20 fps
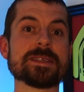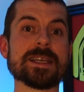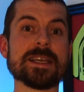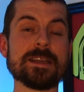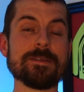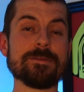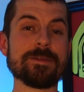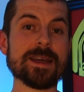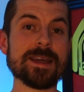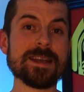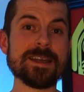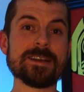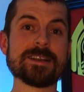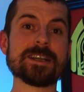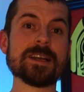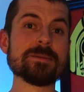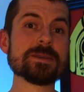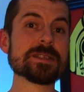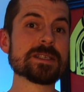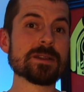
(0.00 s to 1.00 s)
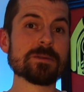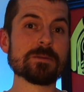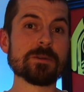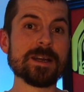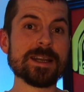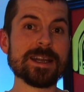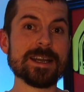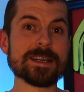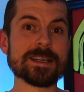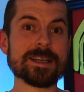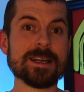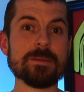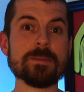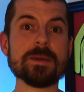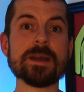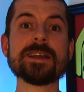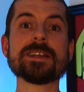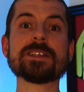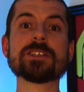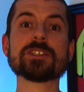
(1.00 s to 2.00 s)
And if that outcome isn't the right outcome,
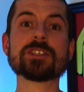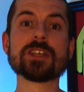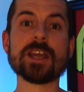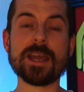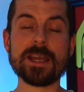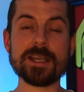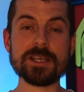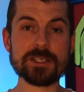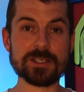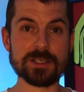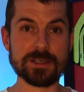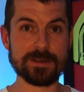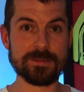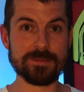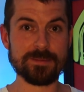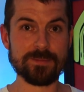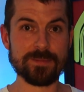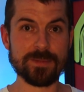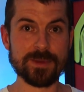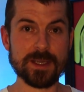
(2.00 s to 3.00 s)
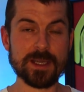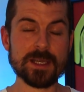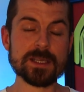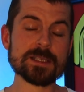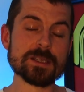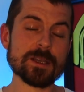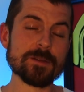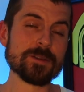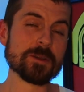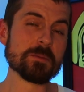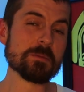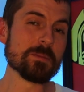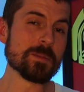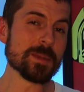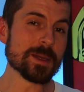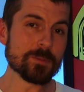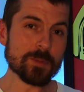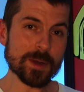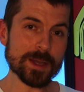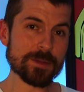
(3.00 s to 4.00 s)
change it. So if you're
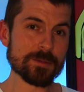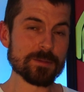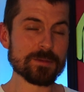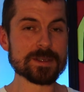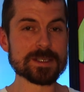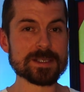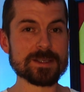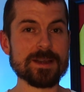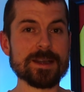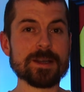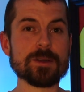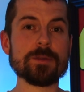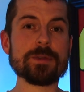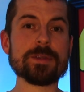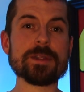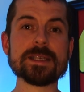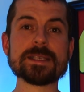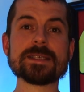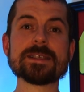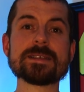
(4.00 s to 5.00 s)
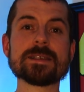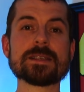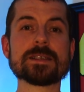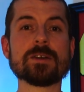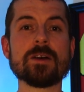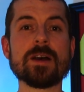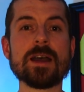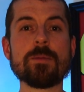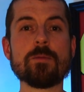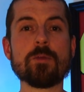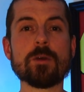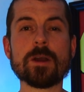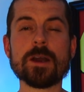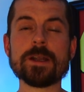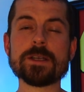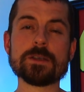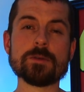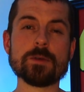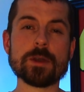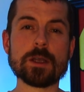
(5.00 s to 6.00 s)
midway through the cycle, this is the time where I
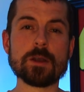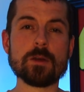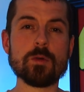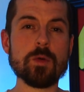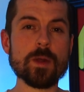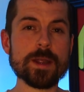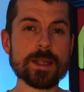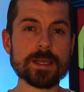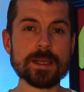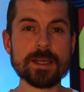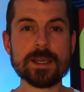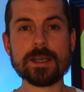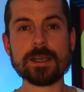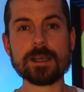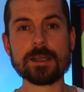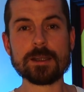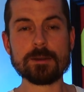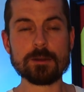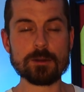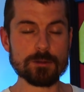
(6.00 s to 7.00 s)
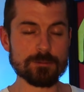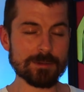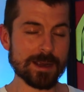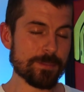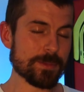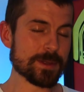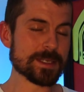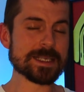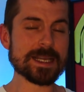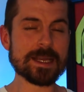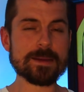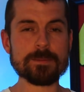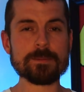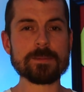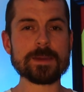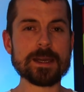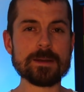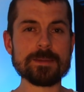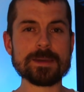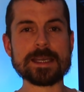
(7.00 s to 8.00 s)
do a quick grab the team,
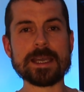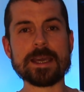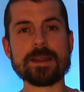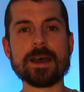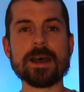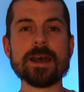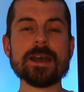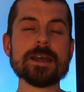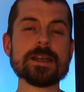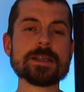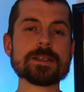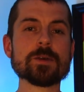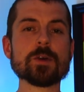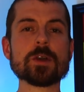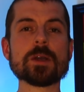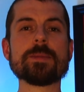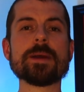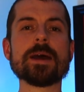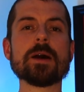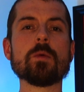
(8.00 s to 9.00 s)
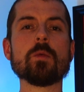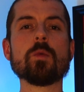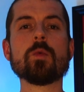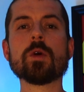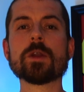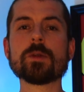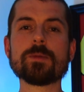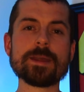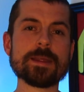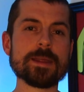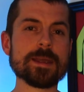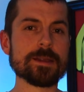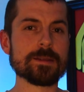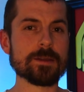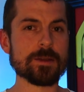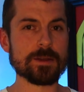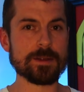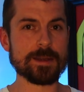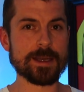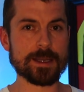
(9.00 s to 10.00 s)
get them together, talk about what do we think
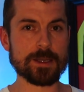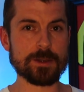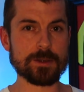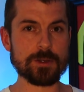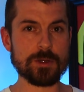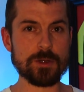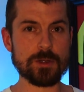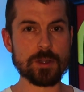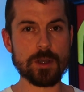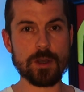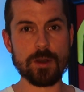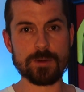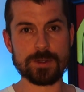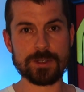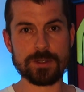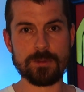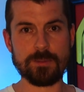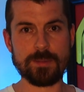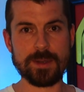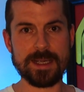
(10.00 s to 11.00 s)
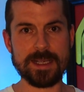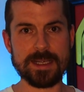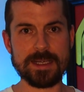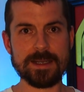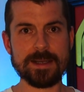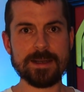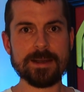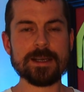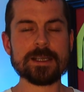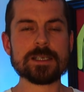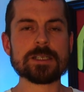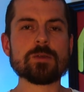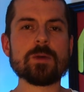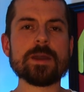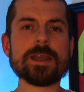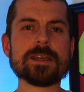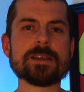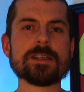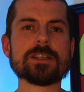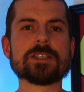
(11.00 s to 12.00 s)
that new goal should be,
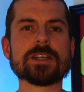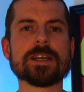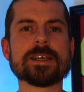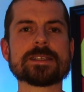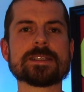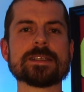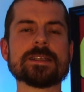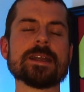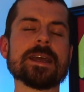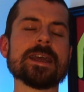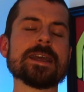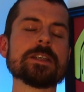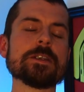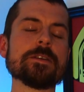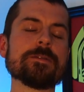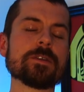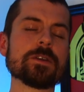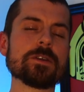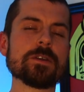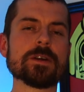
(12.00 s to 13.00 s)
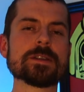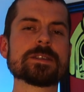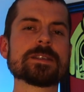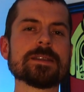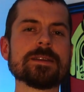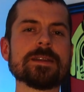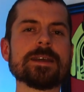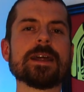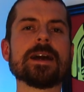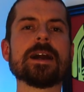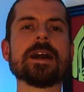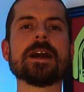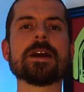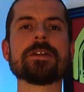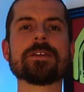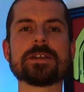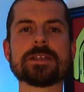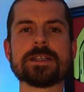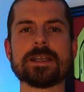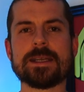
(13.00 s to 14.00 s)
tweak and adjust it, and you've got to let
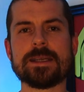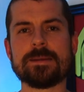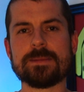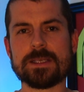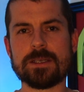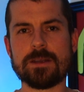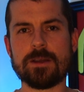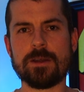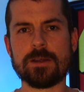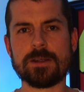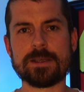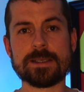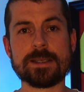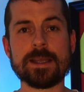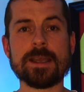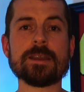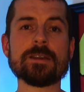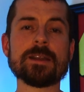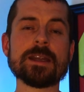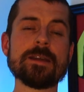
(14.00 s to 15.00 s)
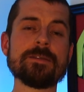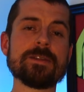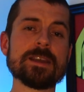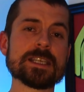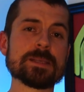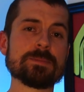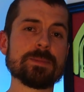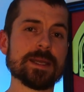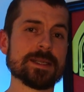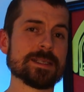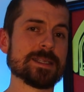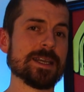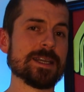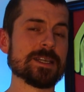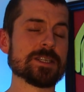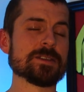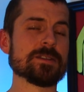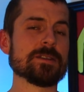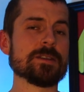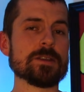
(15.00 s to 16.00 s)
other teams know because they're going to have the
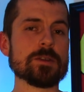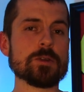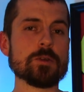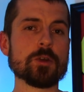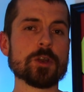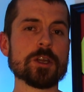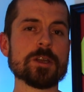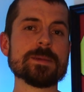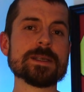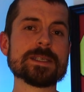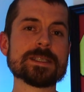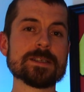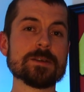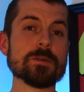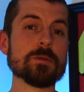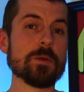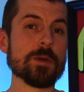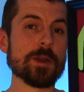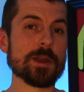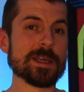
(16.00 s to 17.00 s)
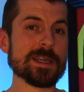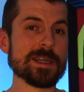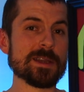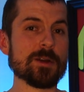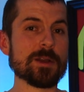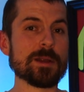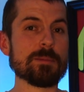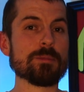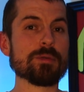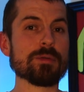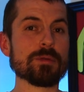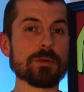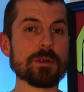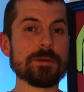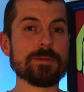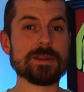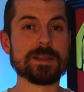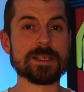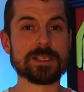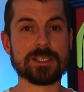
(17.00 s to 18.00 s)
expectation that you're going to be still working on
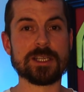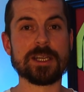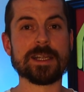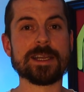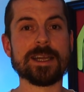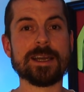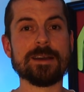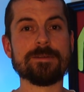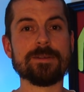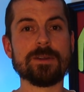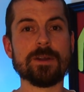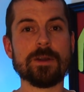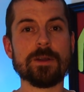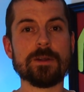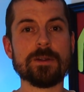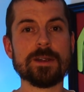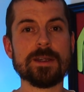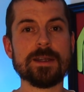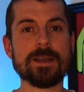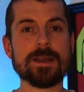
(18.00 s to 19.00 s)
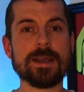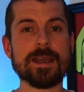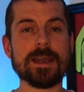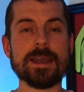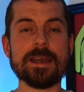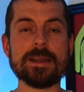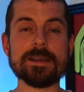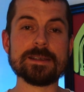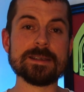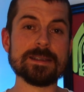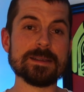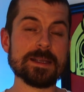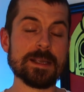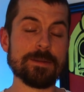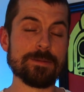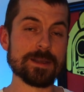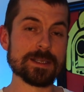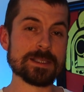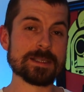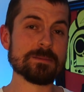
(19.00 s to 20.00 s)
improving the checkout flow. And
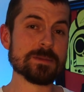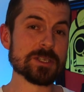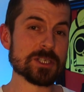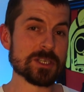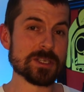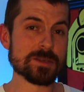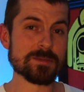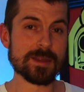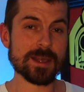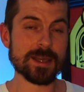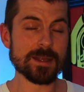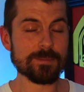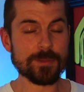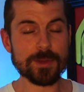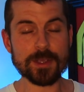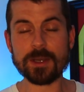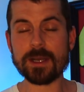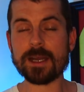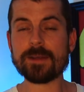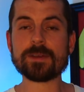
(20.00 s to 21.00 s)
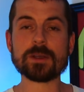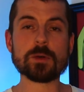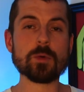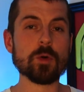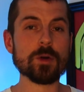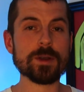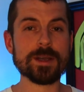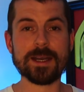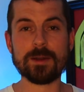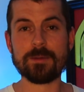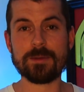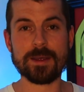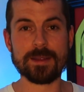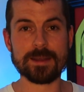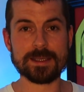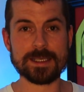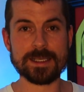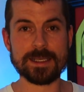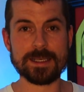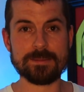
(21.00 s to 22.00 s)
if there's some issues with that, you're going to have to coordinate with other
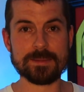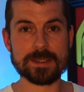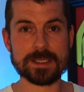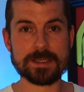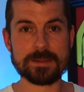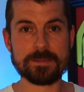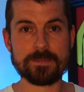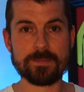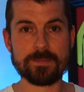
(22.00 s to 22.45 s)
teams.